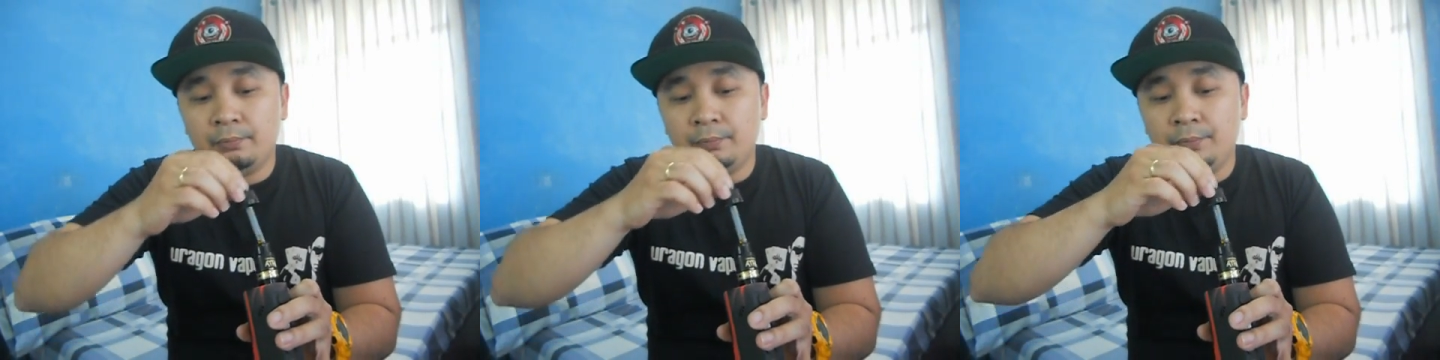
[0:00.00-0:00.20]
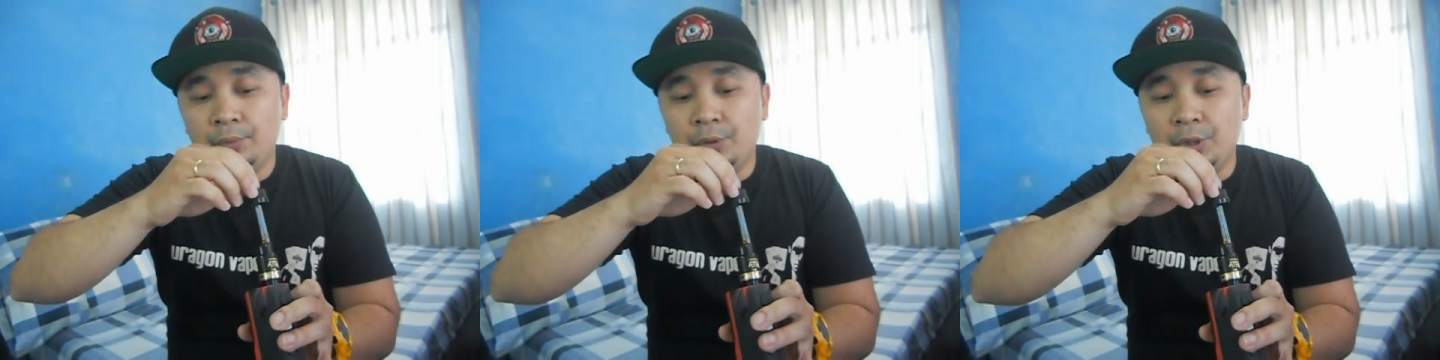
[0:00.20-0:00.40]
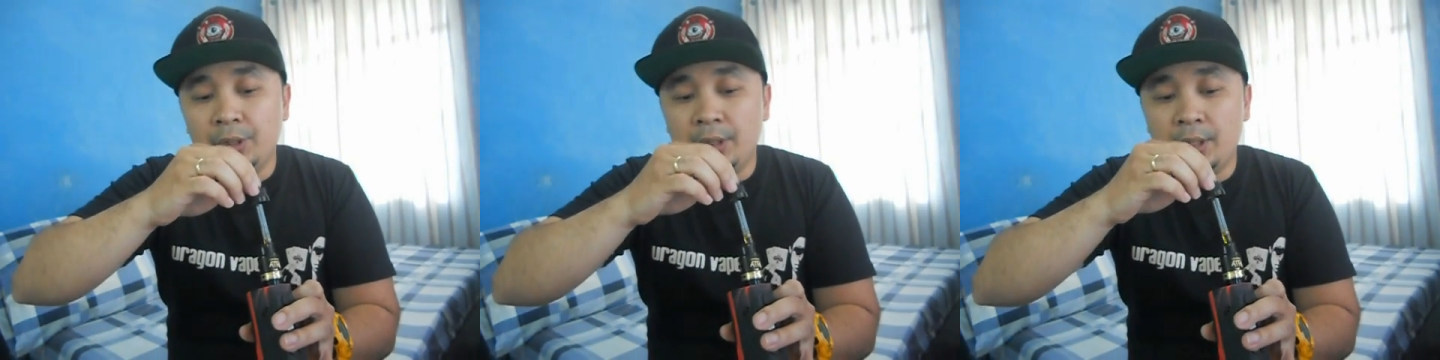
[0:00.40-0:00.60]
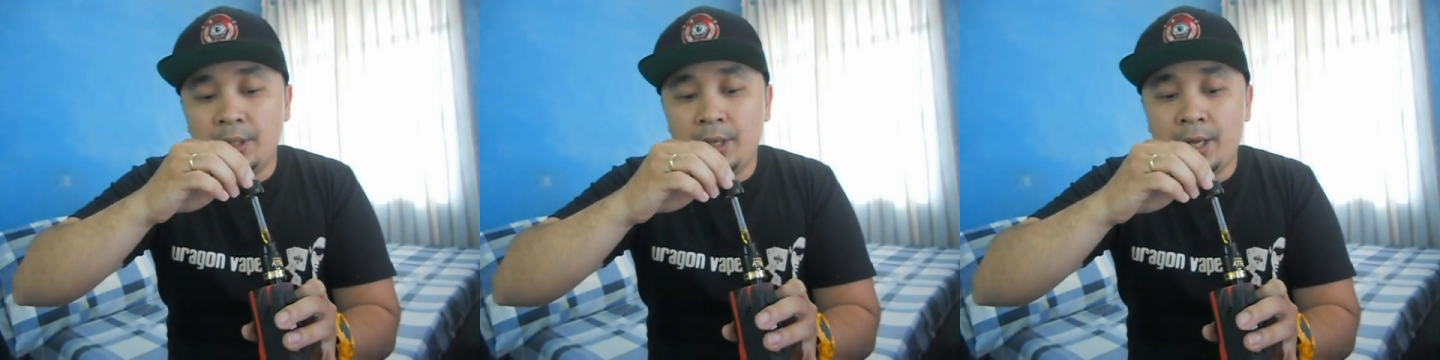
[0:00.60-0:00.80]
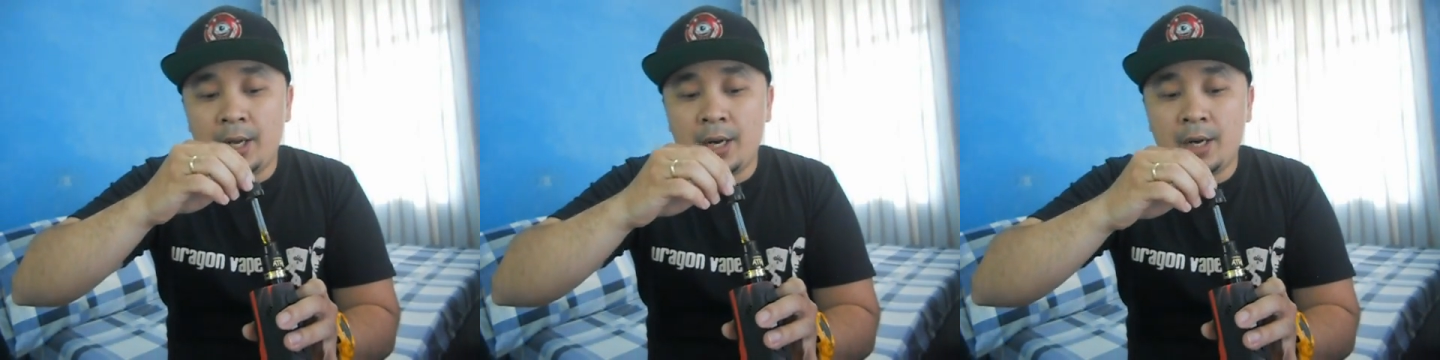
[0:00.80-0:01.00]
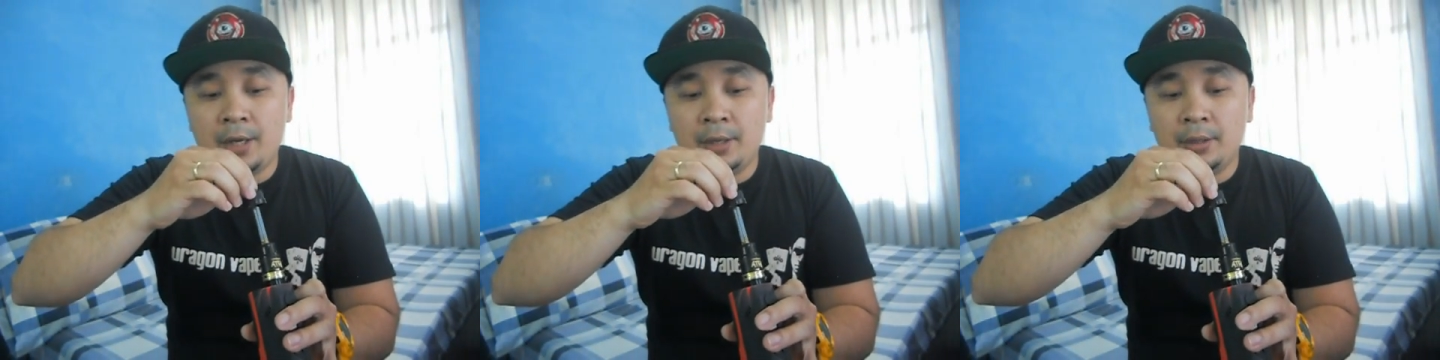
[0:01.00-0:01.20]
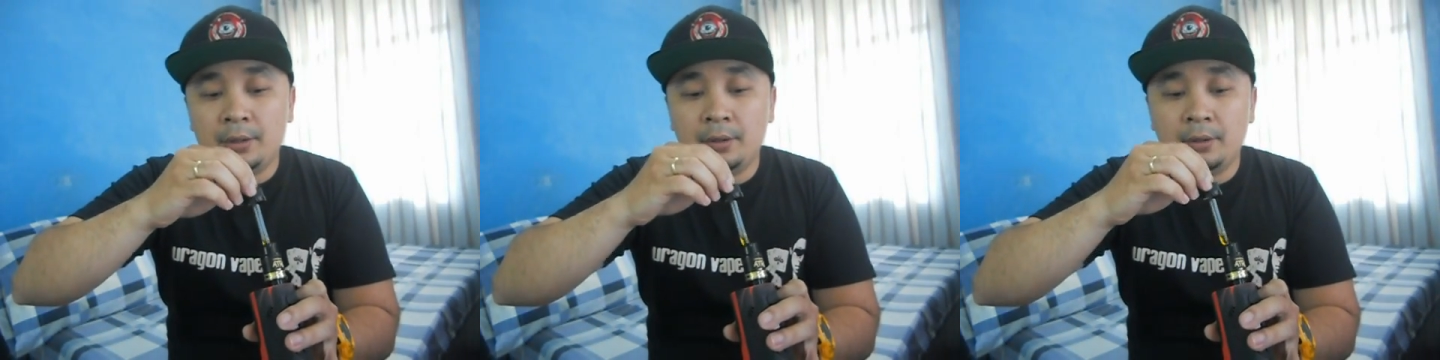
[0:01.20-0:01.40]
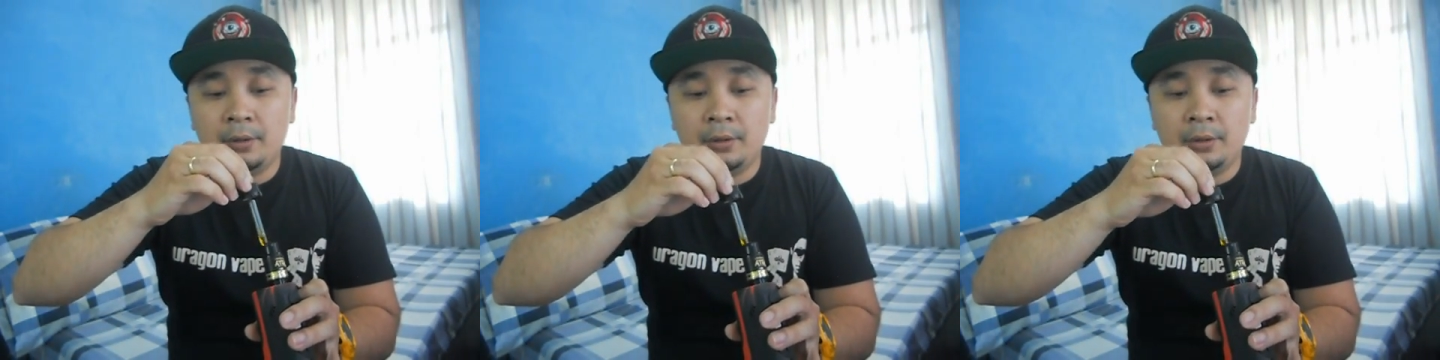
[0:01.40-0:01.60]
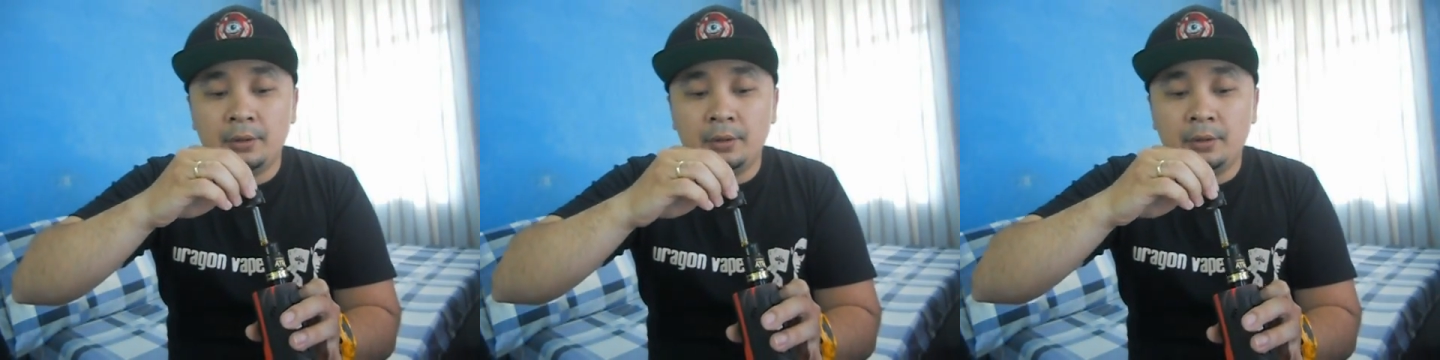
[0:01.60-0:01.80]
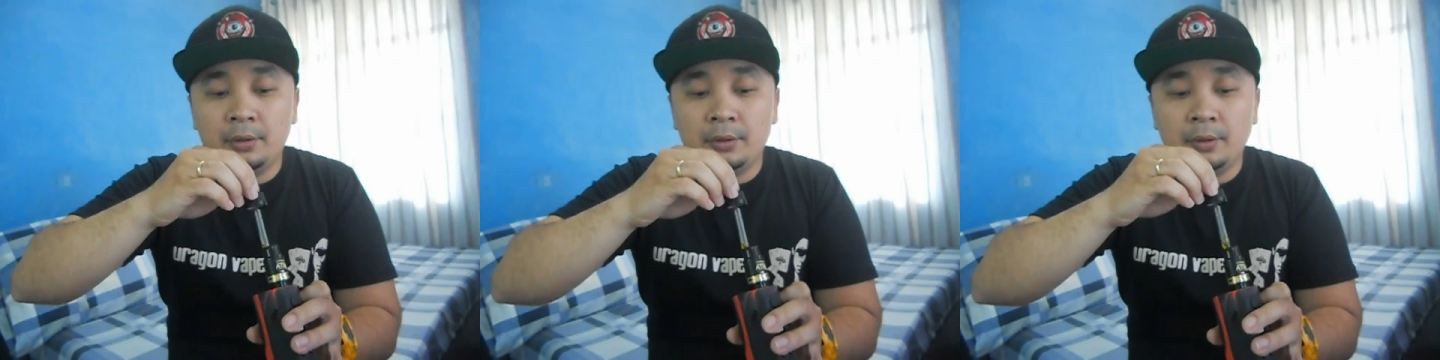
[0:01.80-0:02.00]
put it in there
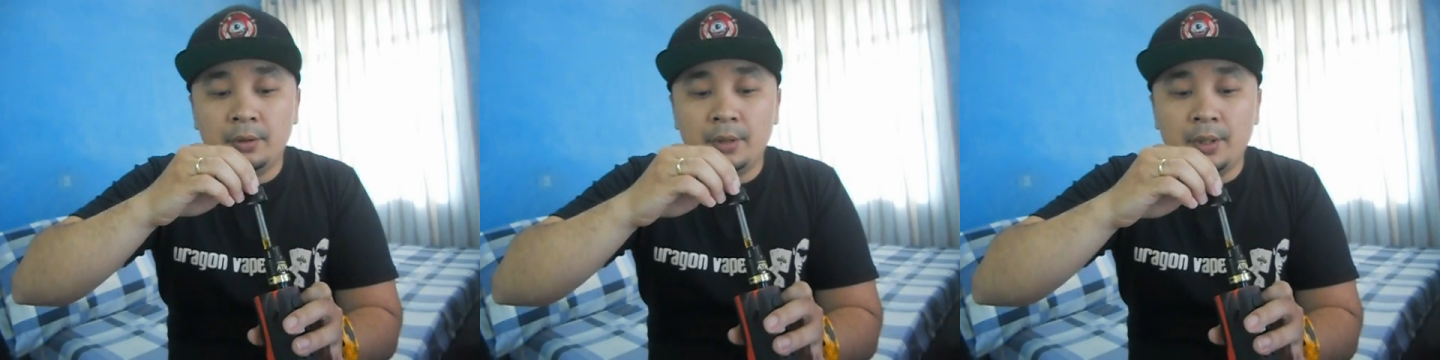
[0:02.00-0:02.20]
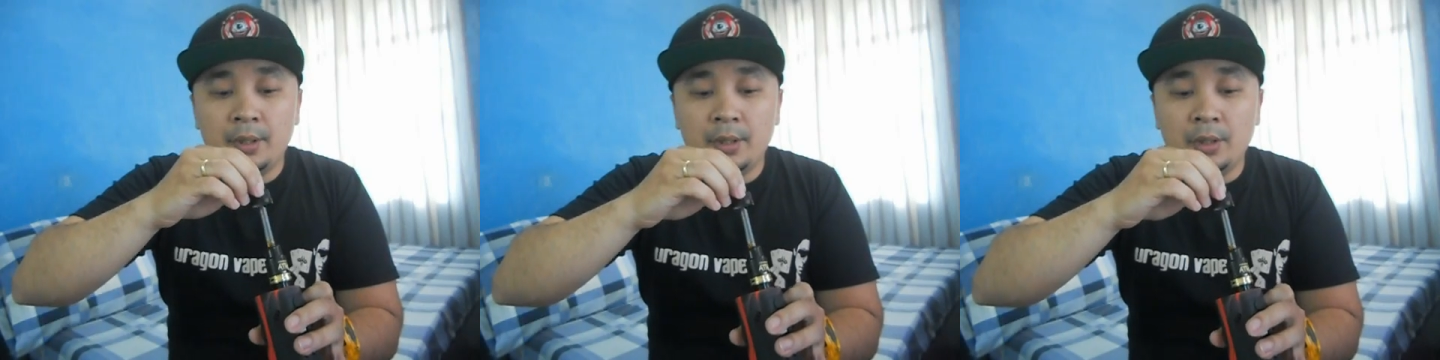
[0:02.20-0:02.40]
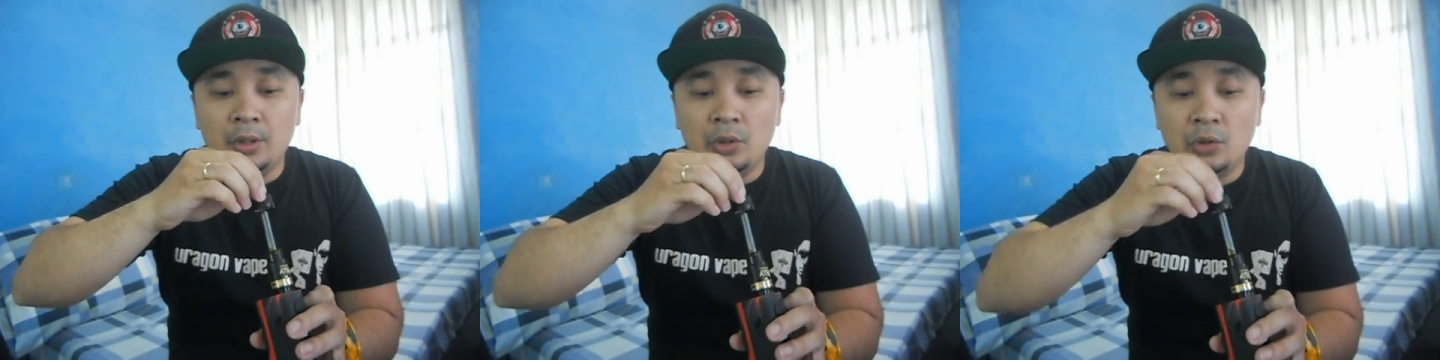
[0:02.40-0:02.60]
and